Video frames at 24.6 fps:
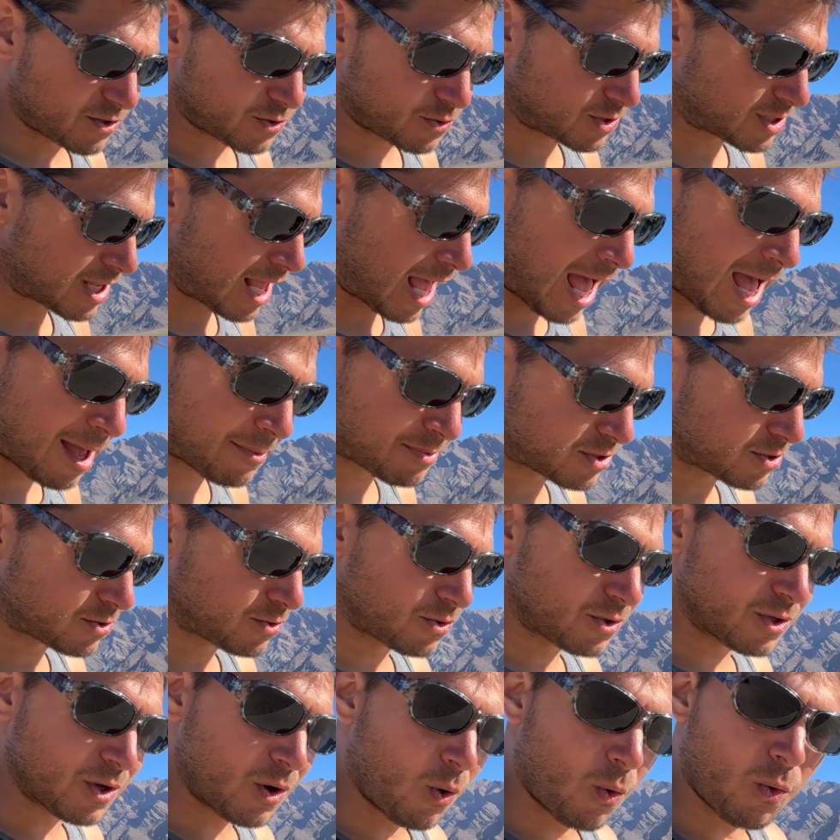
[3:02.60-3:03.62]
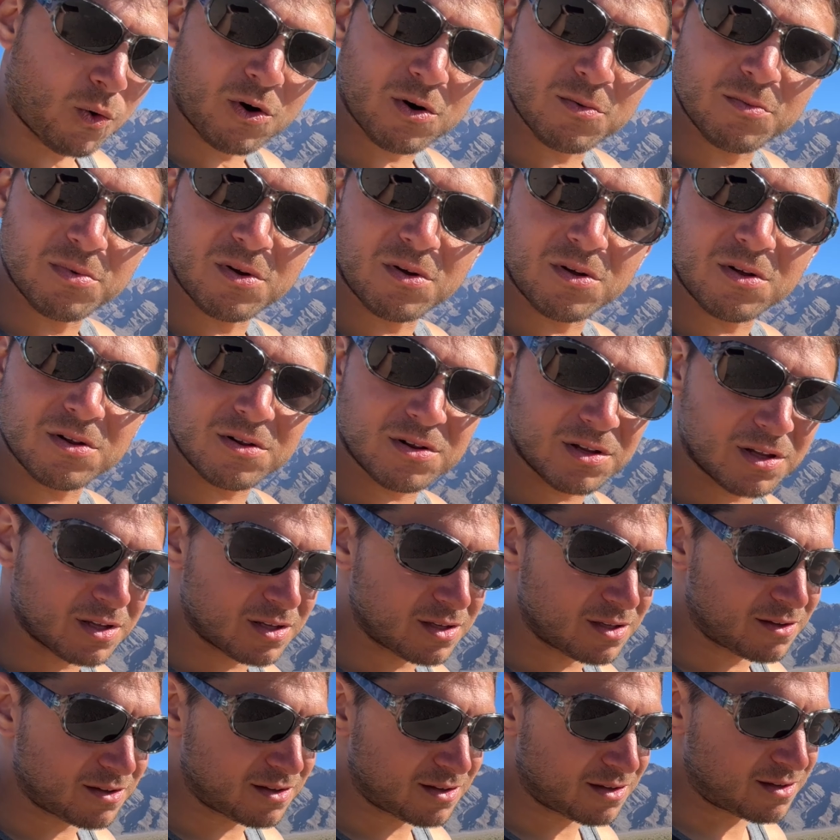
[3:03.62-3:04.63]
was absolutely horrible.
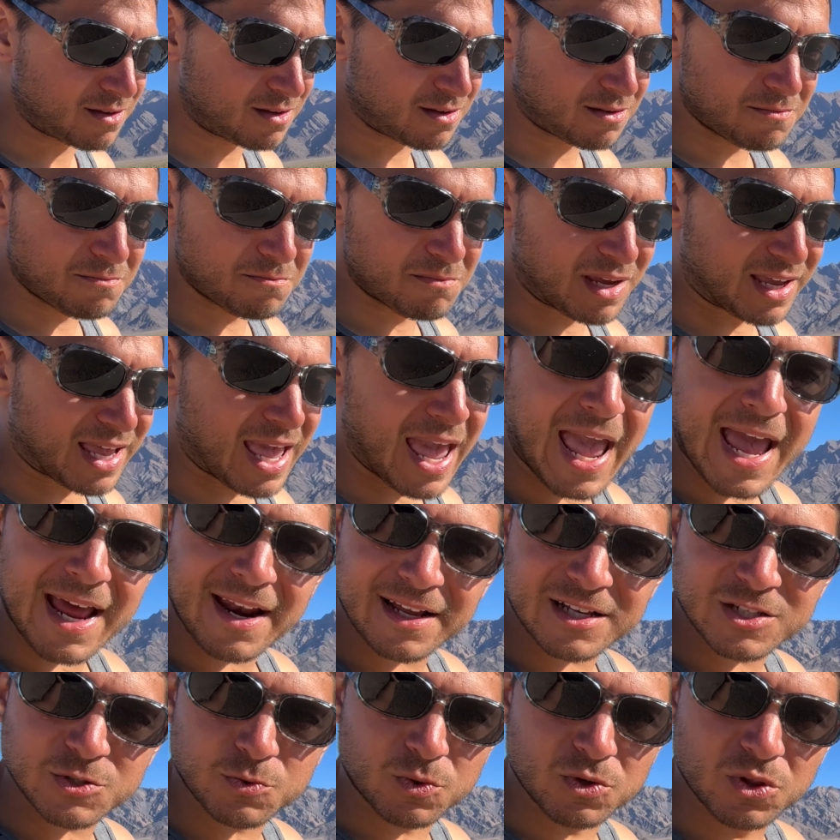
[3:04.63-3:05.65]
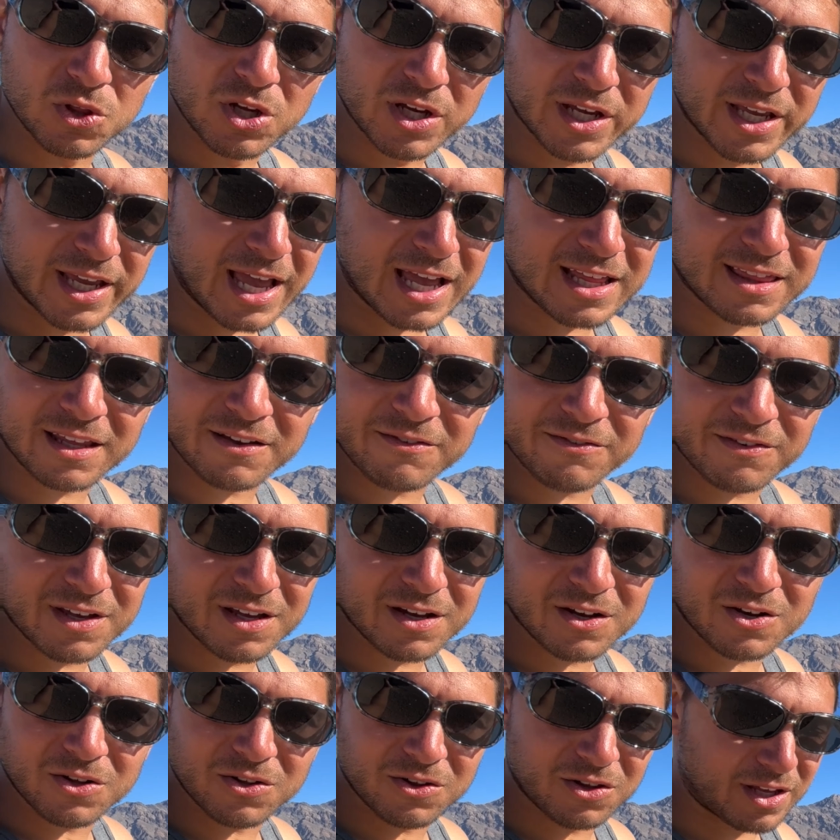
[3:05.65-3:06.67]
Mechanics were looking at the
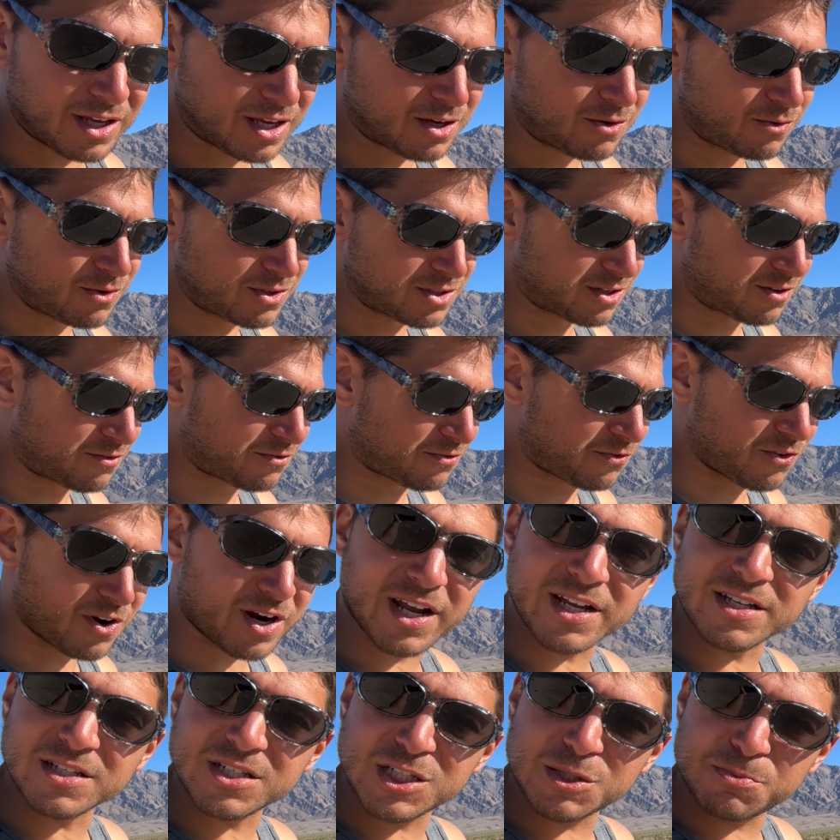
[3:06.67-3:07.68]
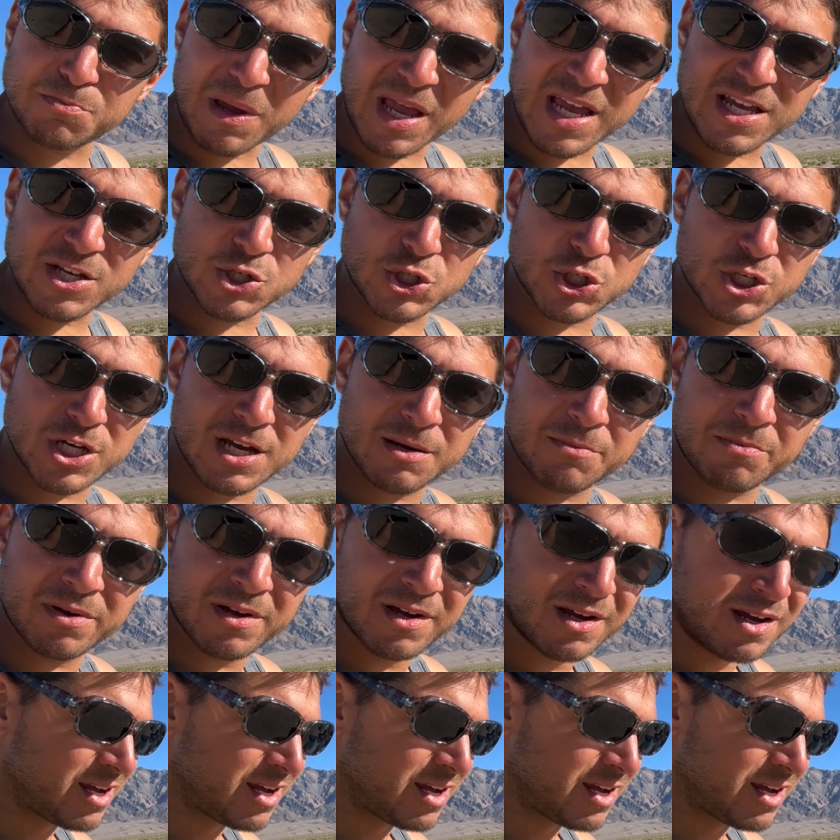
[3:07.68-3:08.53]
vehicle like it was a freaking spaceship.